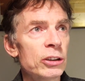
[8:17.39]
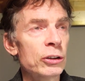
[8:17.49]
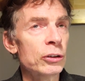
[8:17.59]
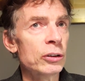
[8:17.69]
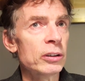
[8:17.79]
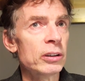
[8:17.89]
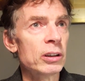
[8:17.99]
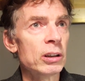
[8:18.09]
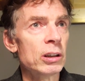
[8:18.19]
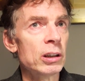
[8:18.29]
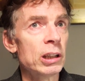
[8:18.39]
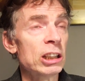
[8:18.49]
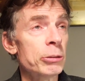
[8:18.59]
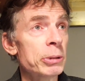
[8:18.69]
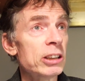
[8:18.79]

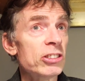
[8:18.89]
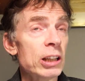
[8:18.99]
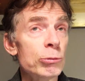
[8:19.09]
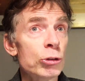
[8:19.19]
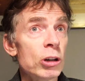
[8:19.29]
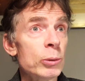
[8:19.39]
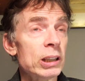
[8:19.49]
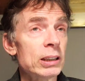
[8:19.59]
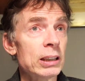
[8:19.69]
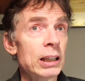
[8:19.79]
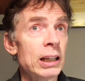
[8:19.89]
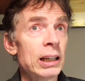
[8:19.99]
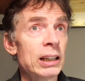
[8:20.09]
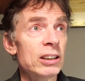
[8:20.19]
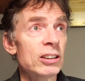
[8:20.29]
it's a big step forward,
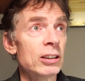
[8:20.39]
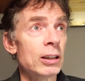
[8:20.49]
and